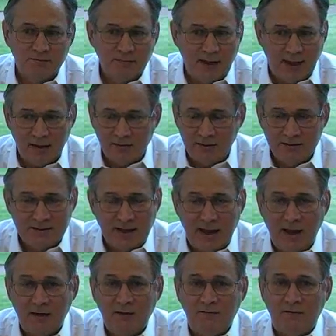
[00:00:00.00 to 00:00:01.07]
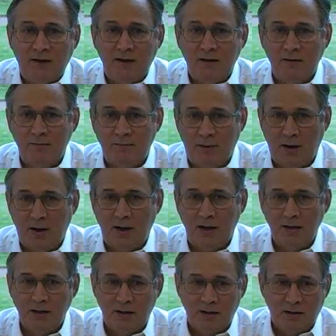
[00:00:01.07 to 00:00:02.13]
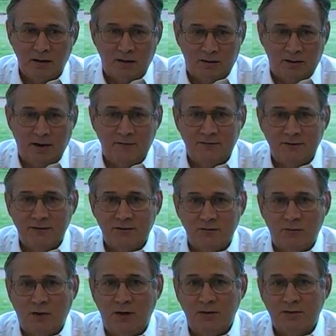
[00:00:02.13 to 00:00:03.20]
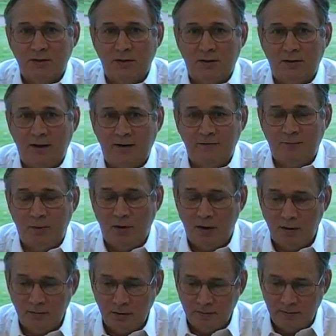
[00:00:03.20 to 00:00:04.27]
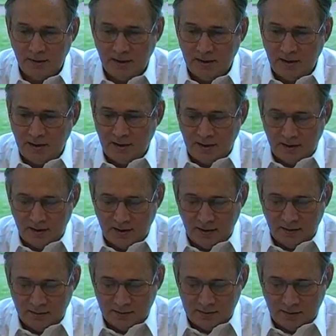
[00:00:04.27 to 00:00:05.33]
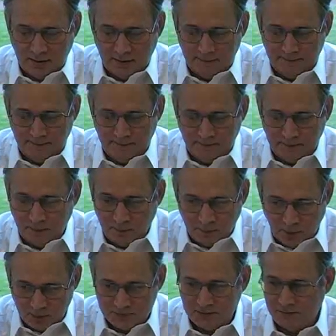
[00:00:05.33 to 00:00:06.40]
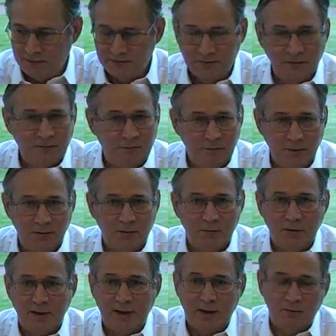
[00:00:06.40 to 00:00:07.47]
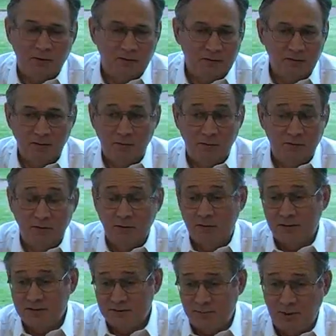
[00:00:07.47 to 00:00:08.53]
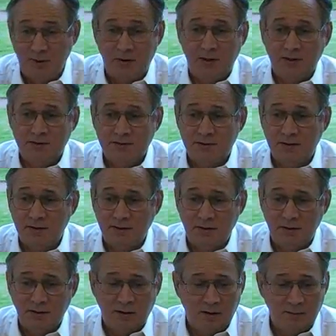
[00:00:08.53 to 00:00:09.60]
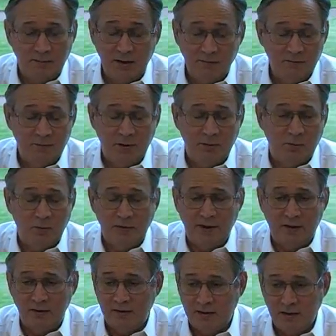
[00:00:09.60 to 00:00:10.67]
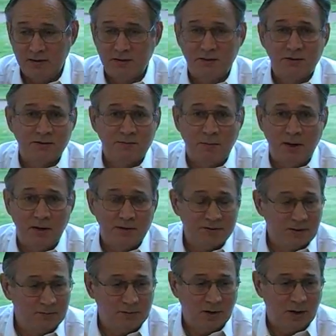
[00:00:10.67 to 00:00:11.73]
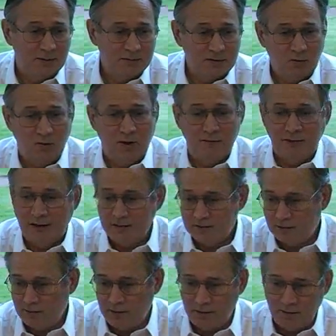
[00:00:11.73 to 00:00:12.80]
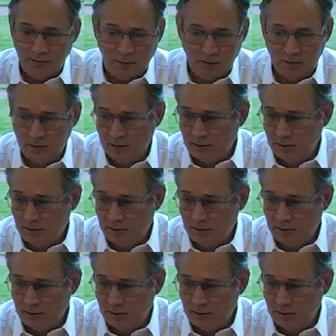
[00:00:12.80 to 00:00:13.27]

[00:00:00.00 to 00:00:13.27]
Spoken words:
at least activated by a life situation, a life problem. And most of us are familiar with that. We've either experienced it. Even people without addictions may sometimes crave ice cream, or